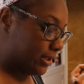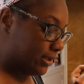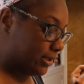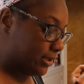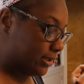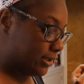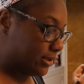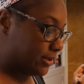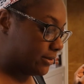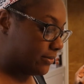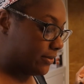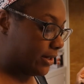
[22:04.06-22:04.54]
get
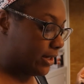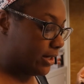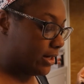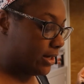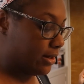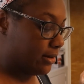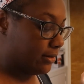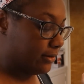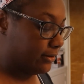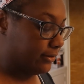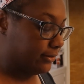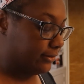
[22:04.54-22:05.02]
this weight
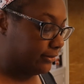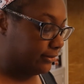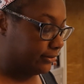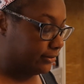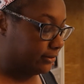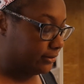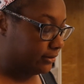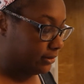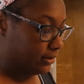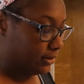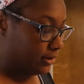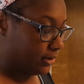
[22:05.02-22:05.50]
off.
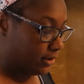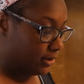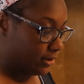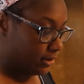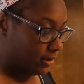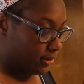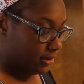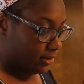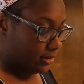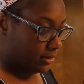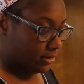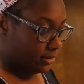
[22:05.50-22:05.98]

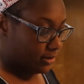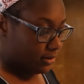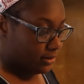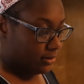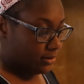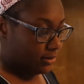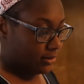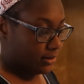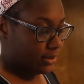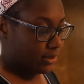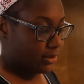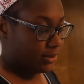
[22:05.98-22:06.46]

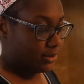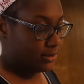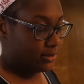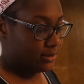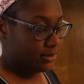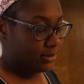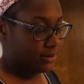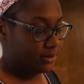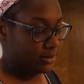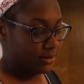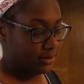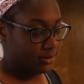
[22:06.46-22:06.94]

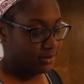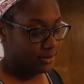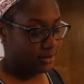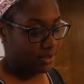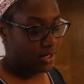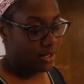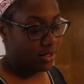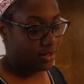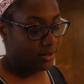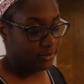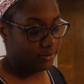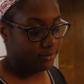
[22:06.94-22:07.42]
Because
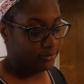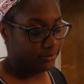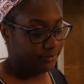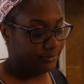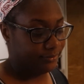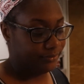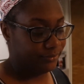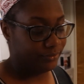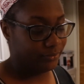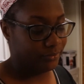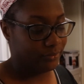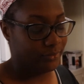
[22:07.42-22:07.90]
y'all,
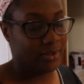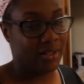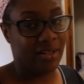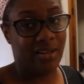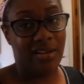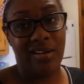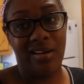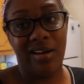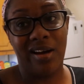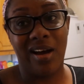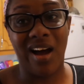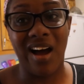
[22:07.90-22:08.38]

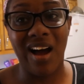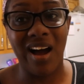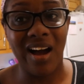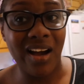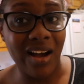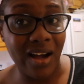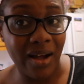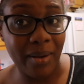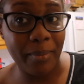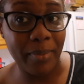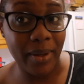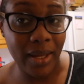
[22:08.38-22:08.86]
I'm
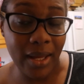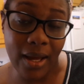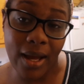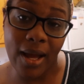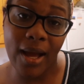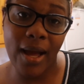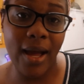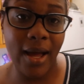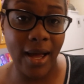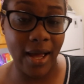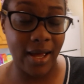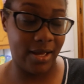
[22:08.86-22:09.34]

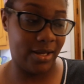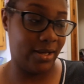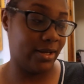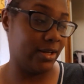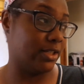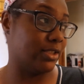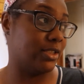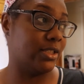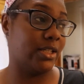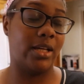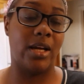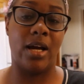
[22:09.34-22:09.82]

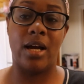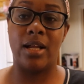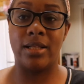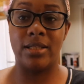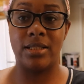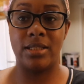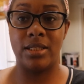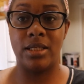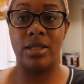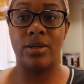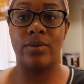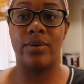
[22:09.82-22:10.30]
gonna tell y'all a
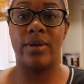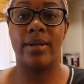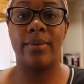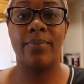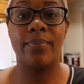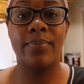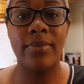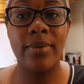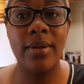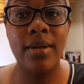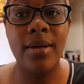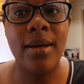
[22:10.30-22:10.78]
secret.
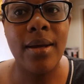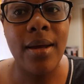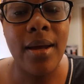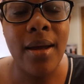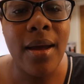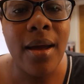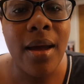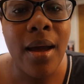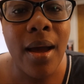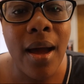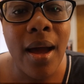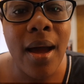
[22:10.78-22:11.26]

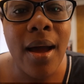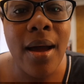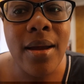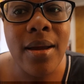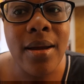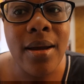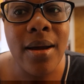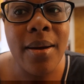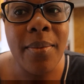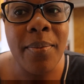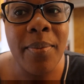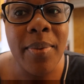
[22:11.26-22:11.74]
I
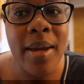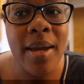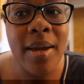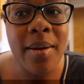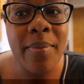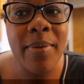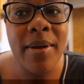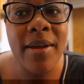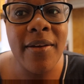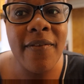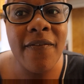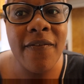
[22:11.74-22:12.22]
got
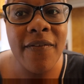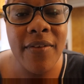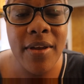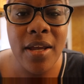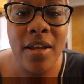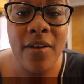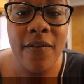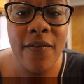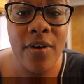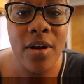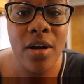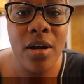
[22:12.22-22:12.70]
baby
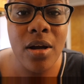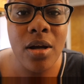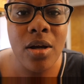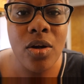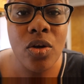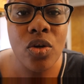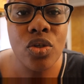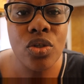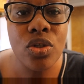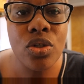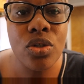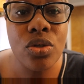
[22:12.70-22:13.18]
fever
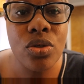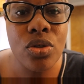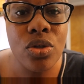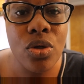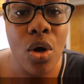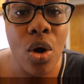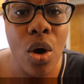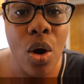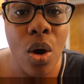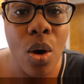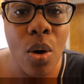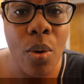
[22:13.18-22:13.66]

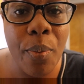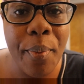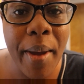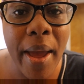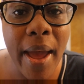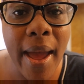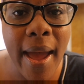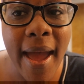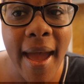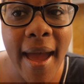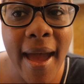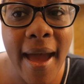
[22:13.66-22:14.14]
so
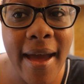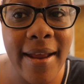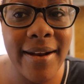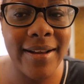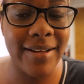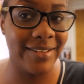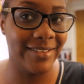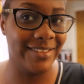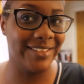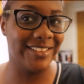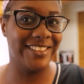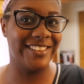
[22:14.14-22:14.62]

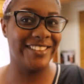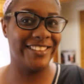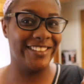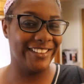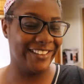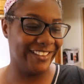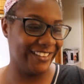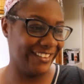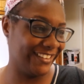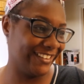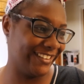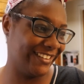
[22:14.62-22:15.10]

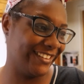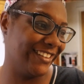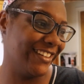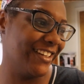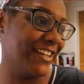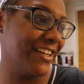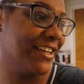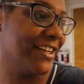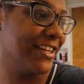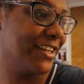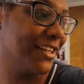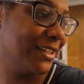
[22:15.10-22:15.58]
bad.
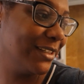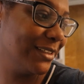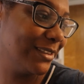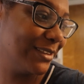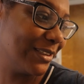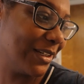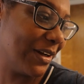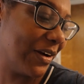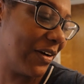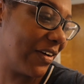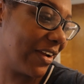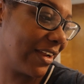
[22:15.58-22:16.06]

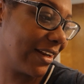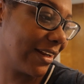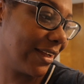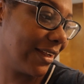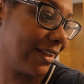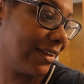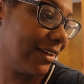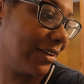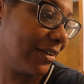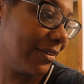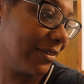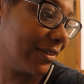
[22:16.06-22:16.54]
So, and
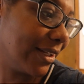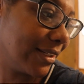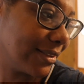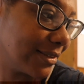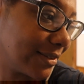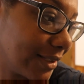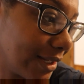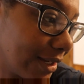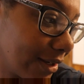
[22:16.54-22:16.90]
I know that's